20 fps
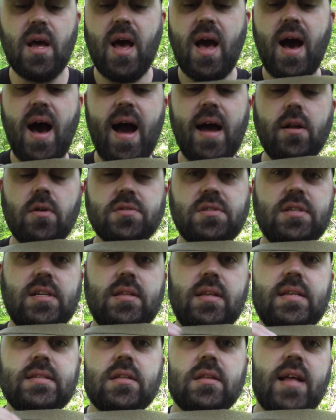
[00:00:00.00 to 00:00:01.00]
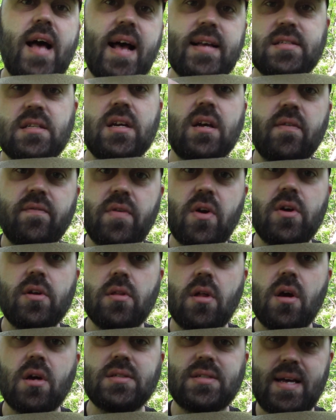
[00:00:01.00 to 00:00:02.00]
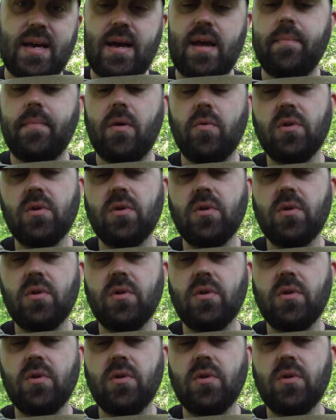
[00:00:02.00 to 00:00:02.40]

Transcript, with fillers: I don't see these lasting a very long time.